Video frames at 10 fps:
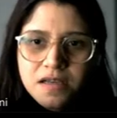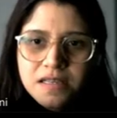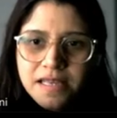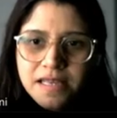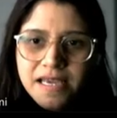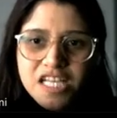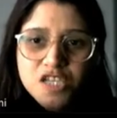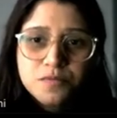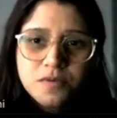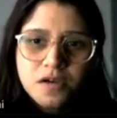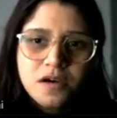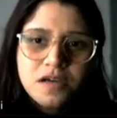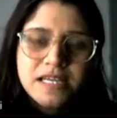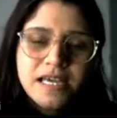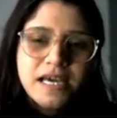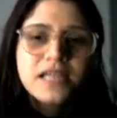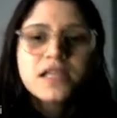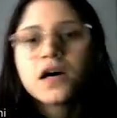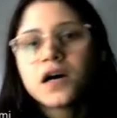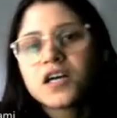they can
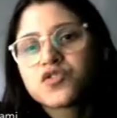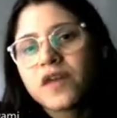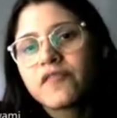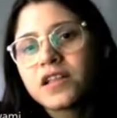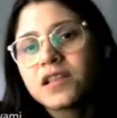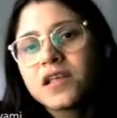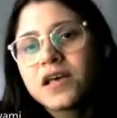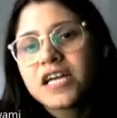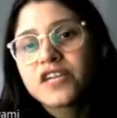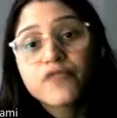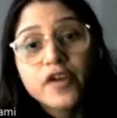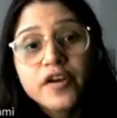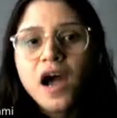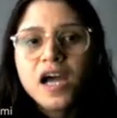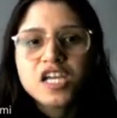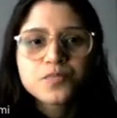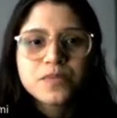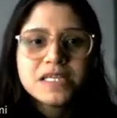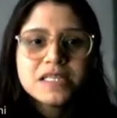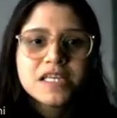travel at a very high
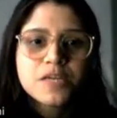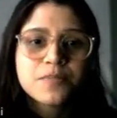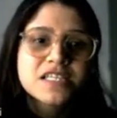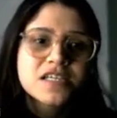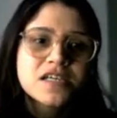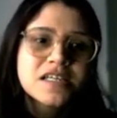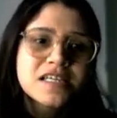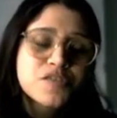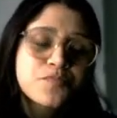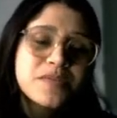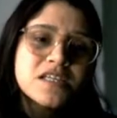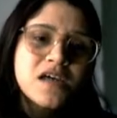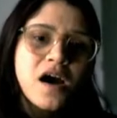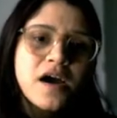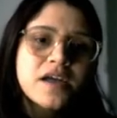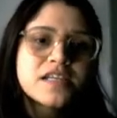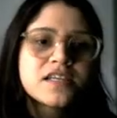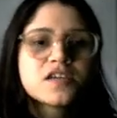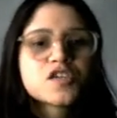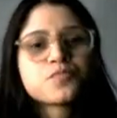speed. That means the speed higher than
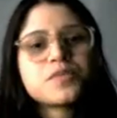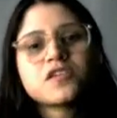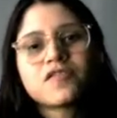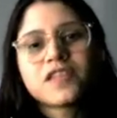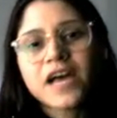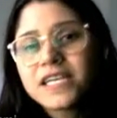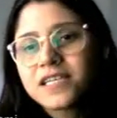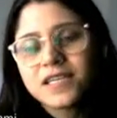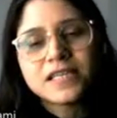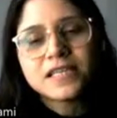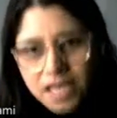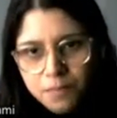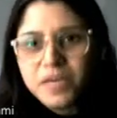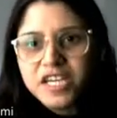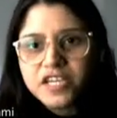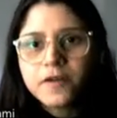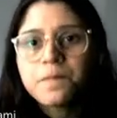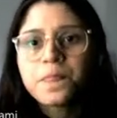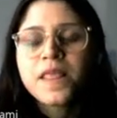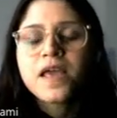the speed of light in that
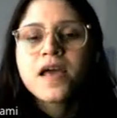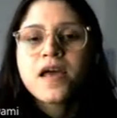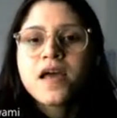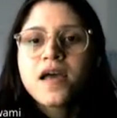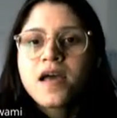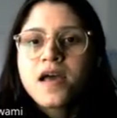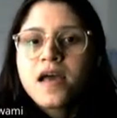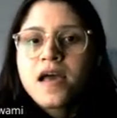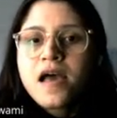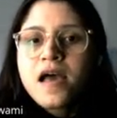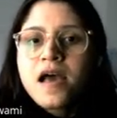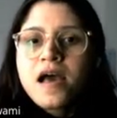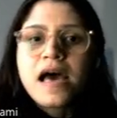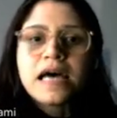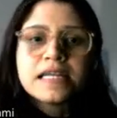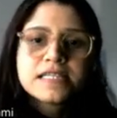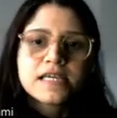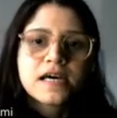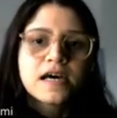medium. And